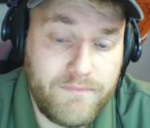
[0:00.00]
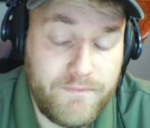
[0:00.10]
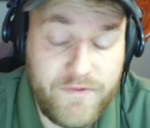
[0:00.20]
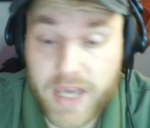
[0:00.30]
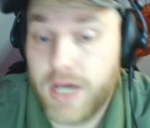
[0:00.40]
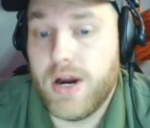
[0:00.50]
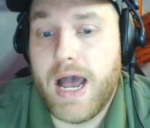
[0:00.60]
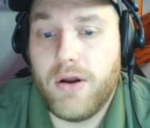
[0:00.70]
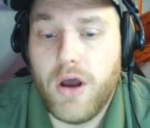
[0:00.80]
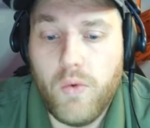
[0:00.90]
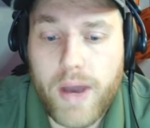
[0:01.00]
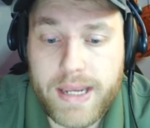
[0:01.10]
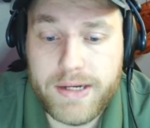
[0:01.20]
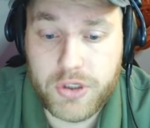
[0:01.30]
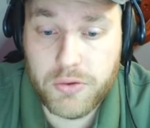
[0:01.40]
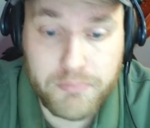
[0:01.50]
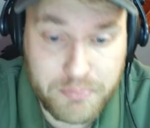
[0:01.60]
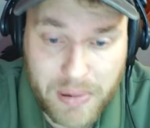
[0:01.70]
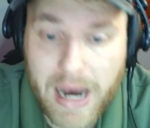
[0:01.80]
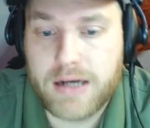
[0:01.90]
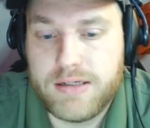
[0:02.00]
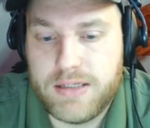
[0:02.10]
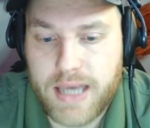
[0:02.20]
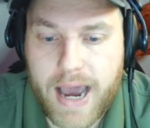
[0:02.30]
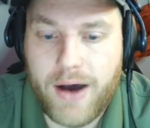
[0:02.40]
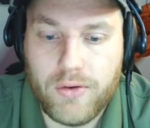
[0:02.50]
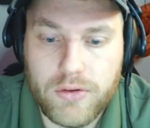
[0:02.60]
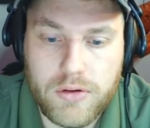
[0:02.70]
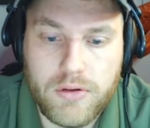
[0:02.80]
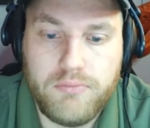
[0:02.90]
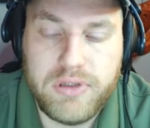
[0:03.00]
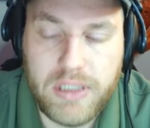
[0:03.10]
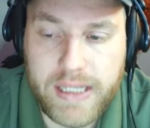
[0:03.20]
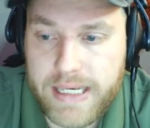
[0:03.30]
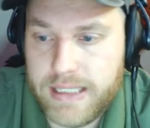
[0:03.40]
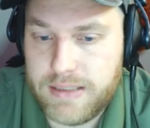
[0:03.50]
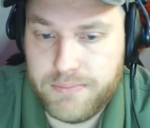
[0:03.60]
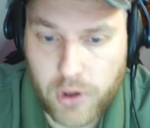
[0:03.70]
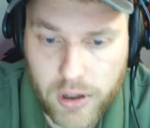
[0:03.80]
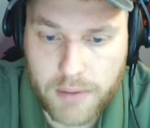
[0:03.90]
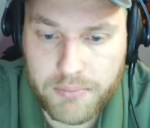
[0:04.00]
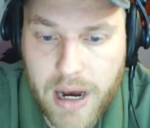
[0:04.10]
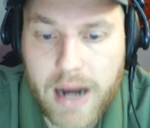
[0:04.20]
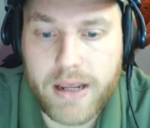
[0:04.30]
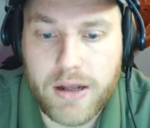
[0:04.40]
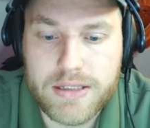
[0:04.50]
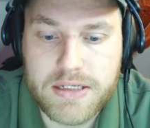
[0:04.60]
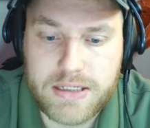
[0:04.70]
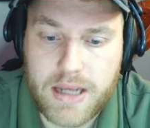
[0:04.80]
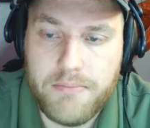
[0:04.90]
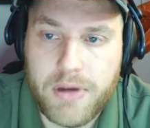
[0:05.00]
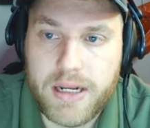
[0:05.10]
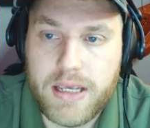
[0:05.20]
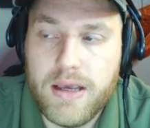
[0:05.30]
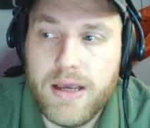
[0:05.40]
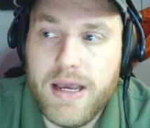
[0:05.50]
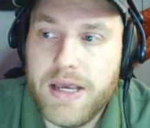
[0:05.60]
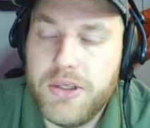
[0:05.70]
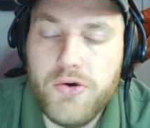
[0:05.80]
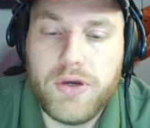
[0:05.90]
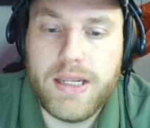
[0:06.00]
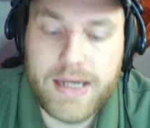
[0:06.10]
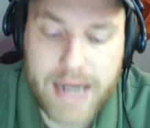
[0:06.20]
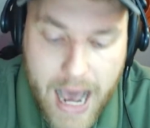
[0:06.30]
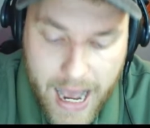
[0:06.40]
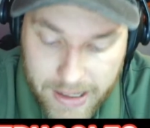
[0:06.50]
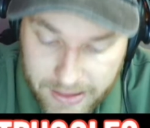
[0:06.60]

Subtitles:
figure out a way to box out, please put a body on somebody. You cannot